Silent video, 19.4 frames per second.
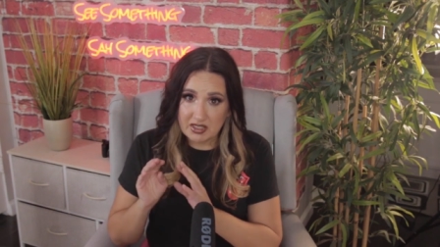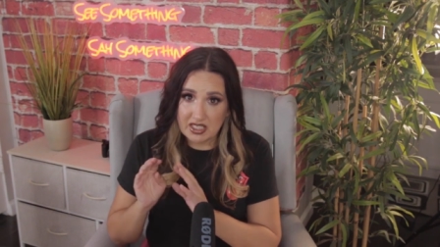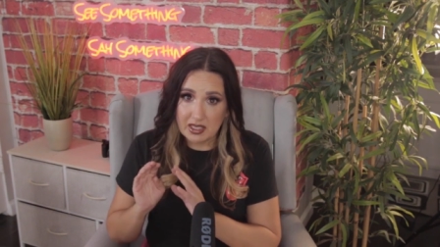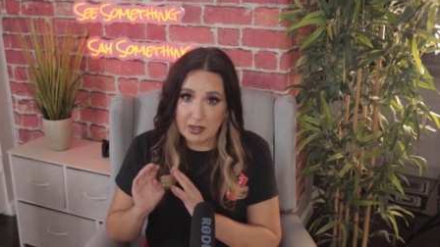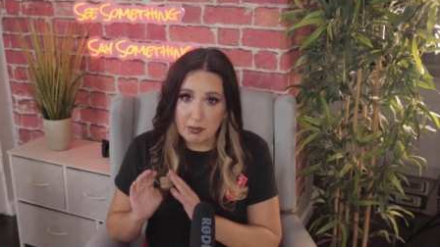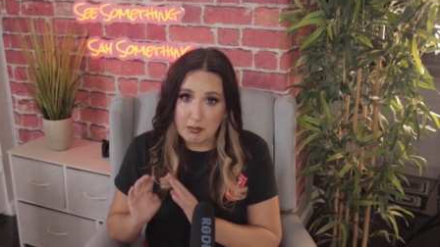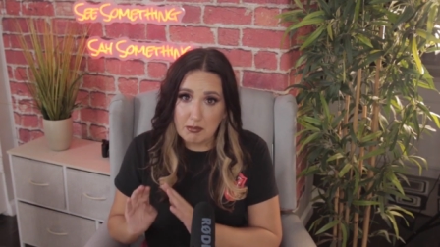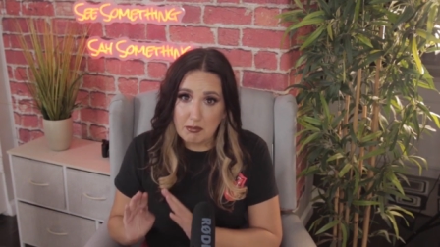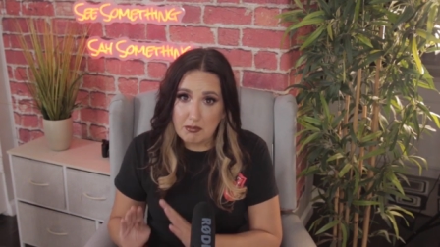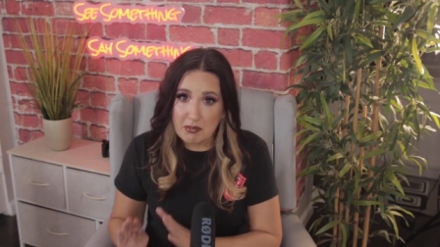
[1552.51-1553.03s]

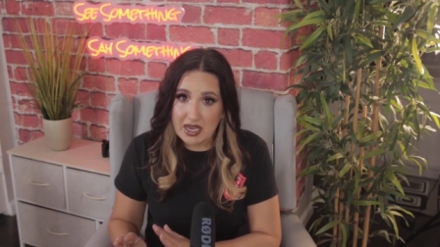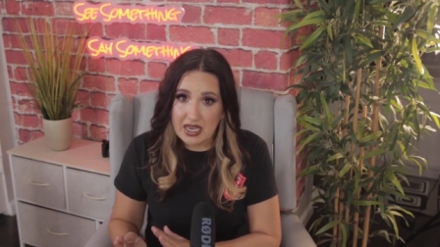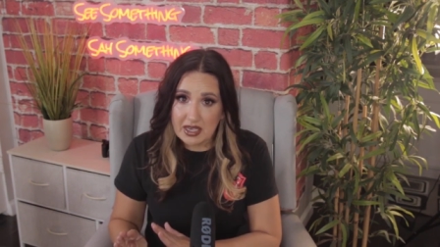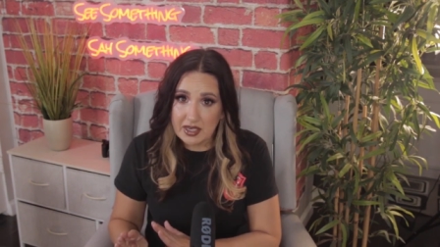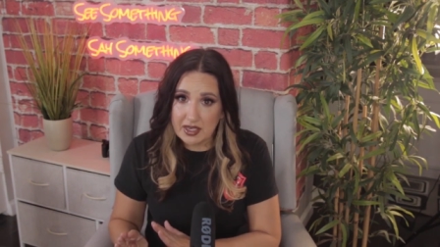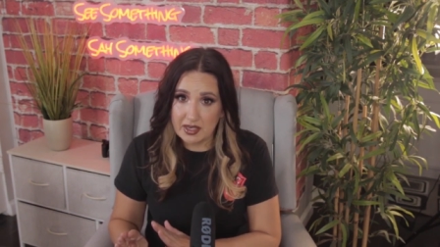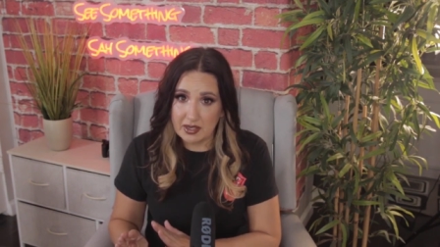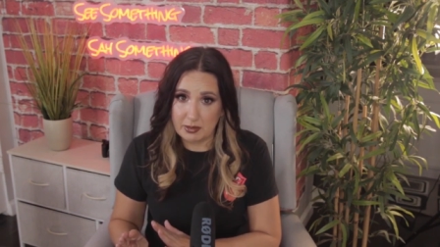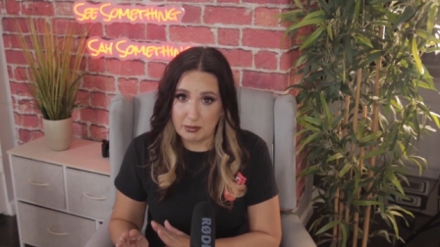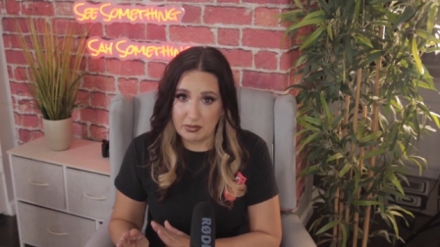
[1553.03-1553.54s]
to
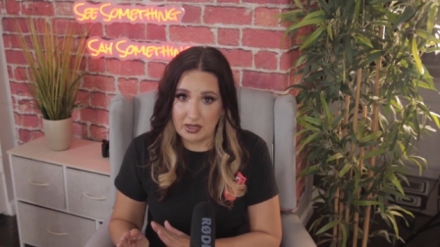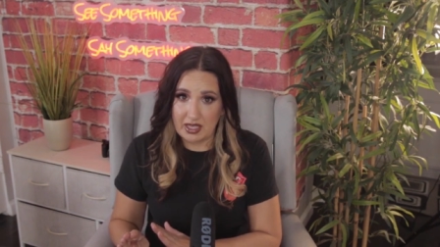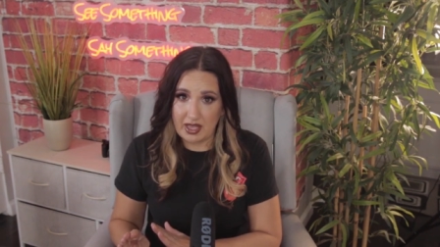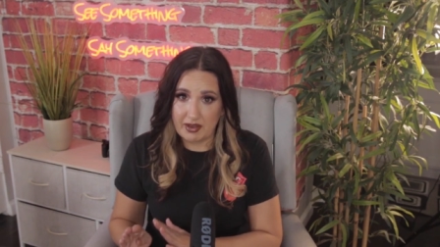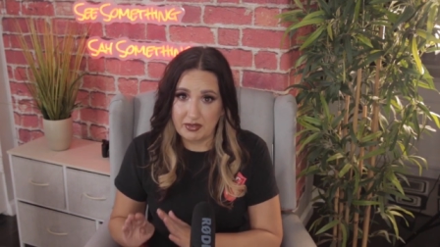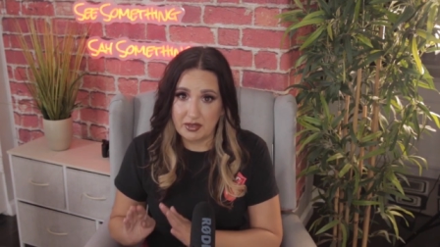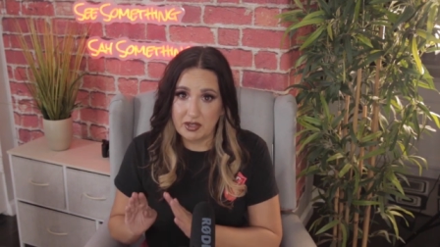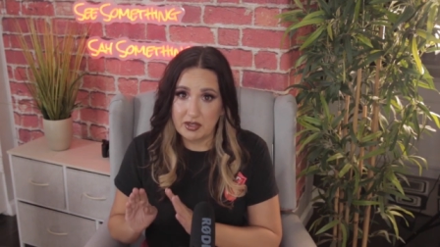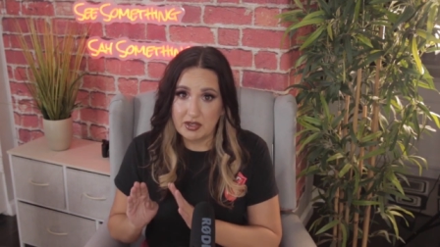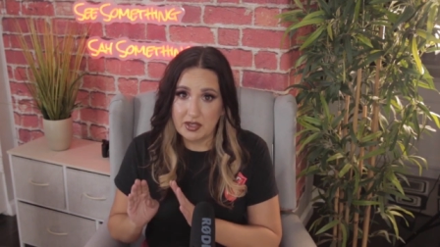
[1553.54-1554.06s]
medium
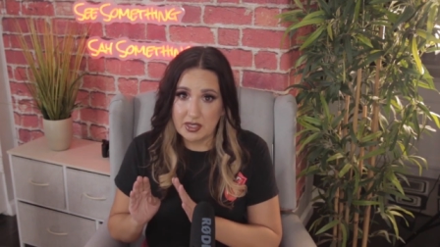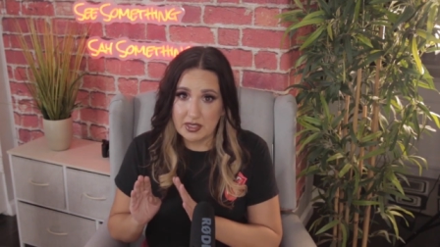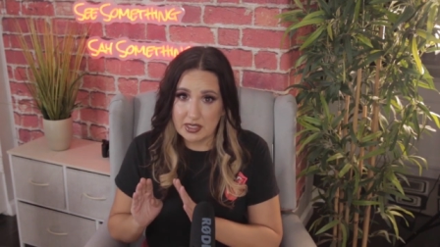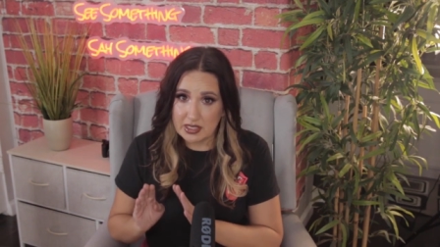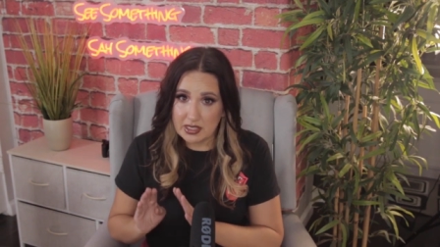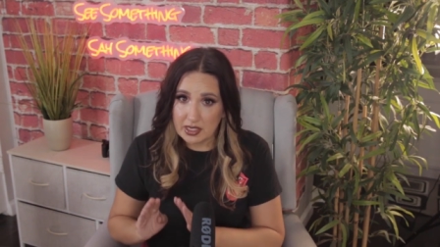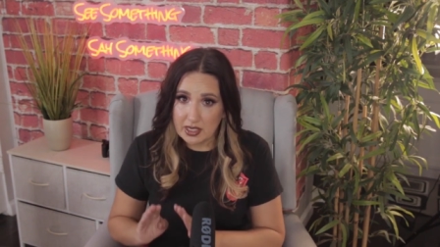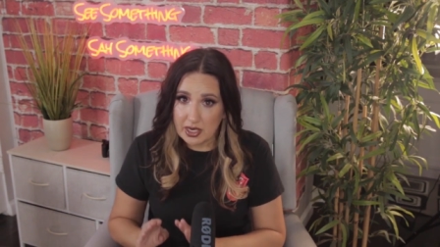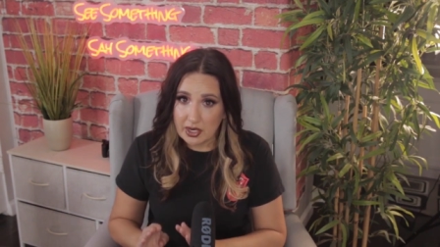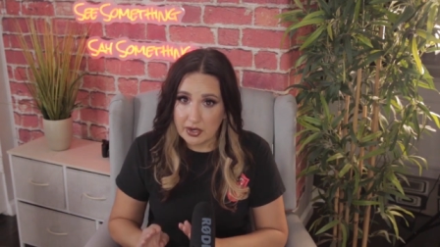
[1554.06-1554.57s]
level
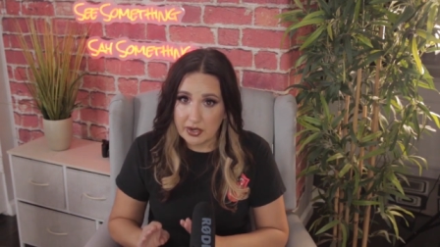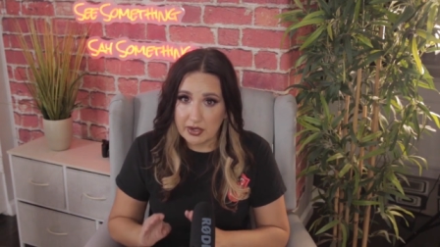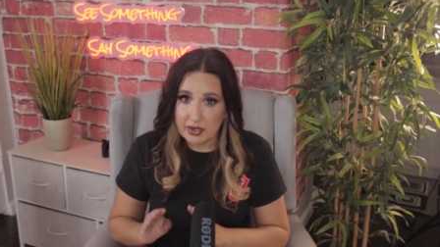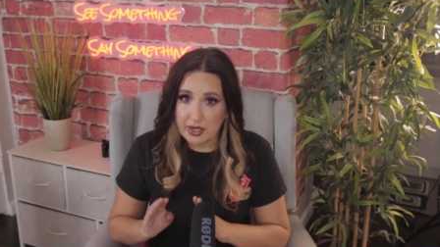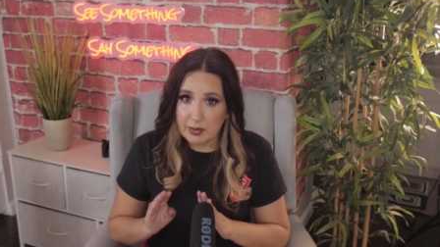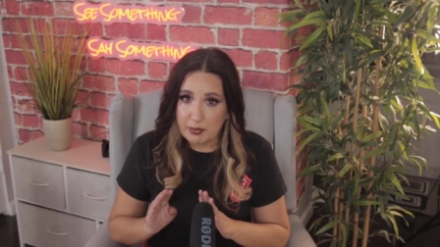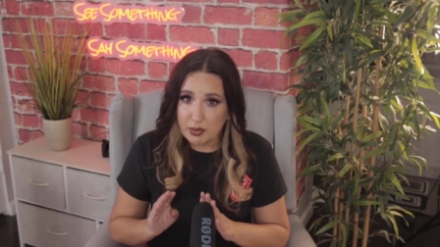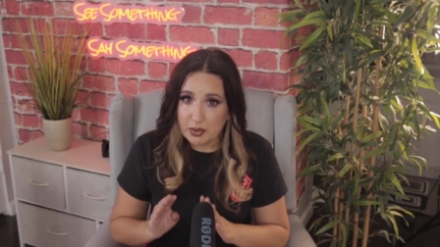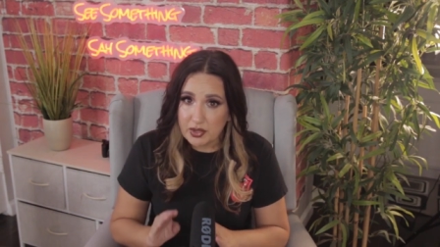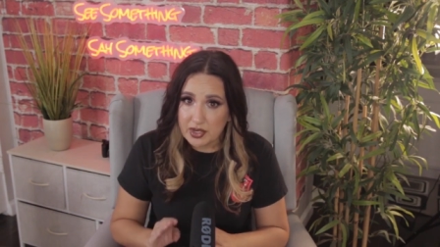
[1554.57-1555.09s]

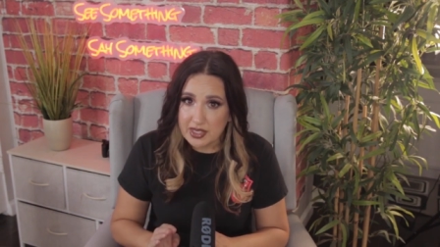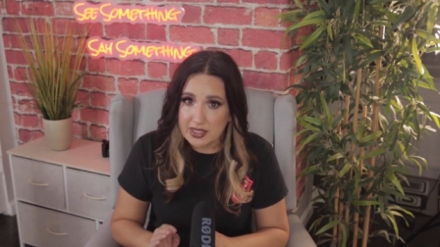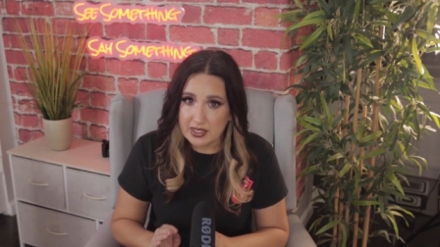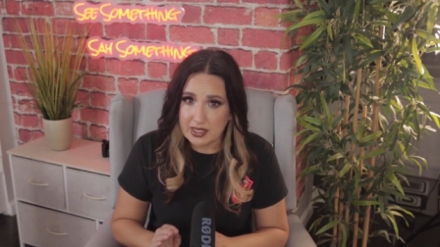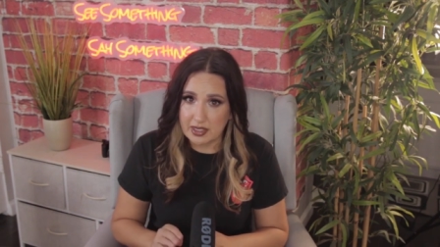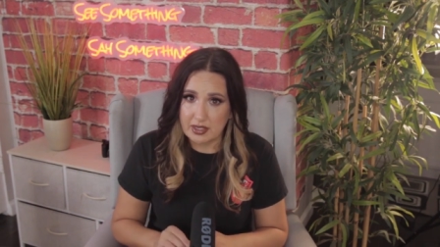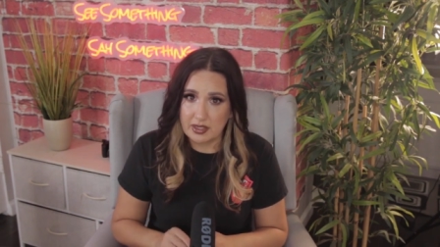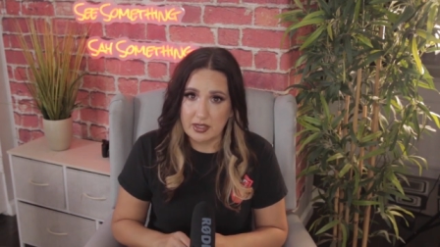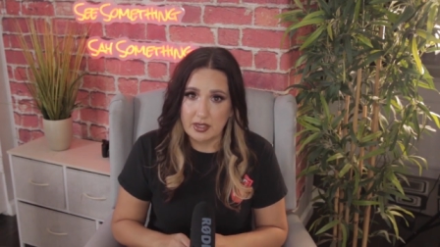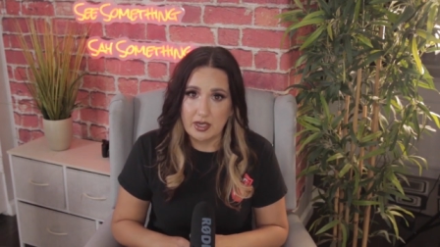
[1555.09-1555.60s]
security
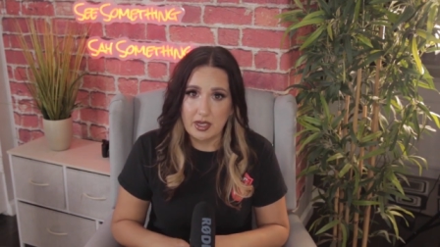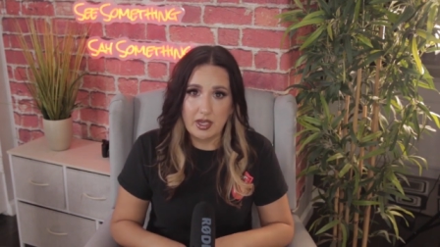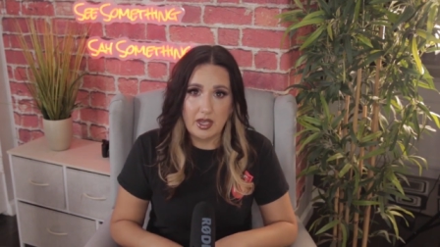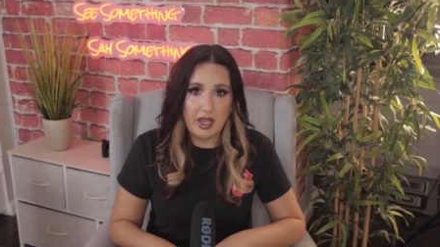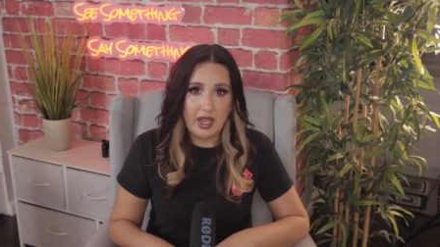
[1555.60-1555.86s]
prison.